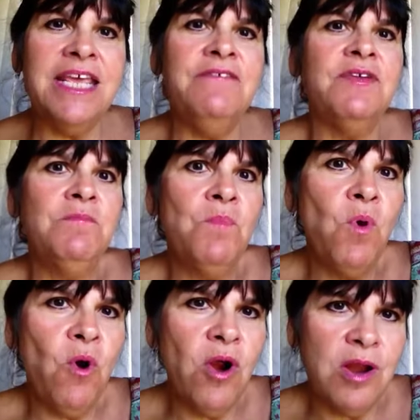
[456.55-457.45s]
Even
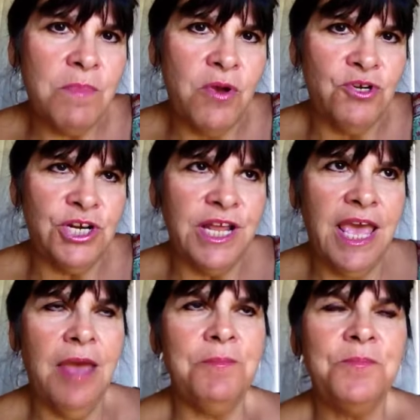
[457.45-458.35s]
more emotion
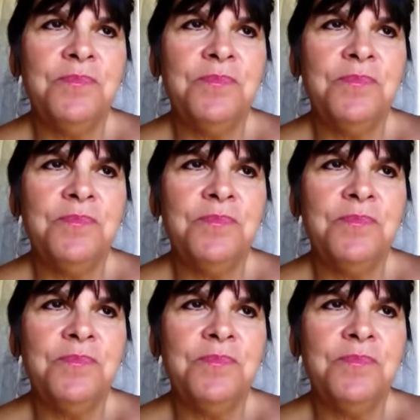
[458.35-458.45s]
came.